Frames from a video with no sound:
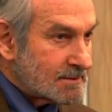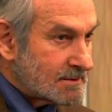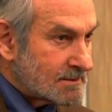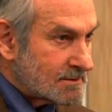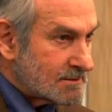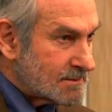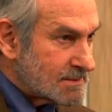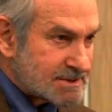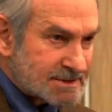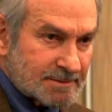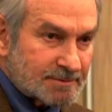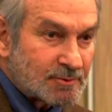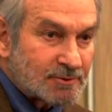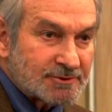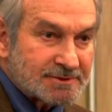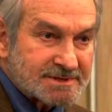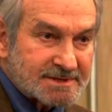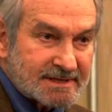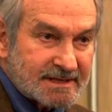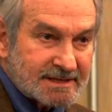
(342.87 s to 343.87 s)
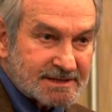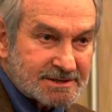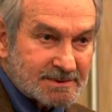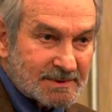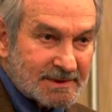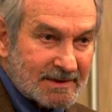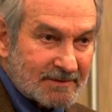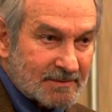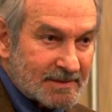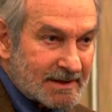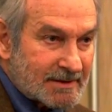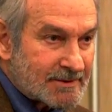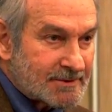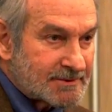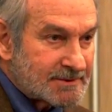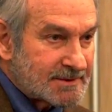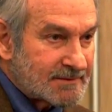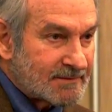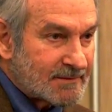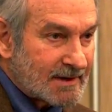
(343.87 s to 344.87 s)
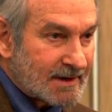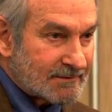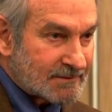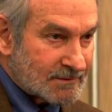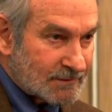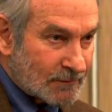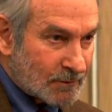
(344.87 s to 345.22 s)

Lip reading: and it's a poor state, so we have about 35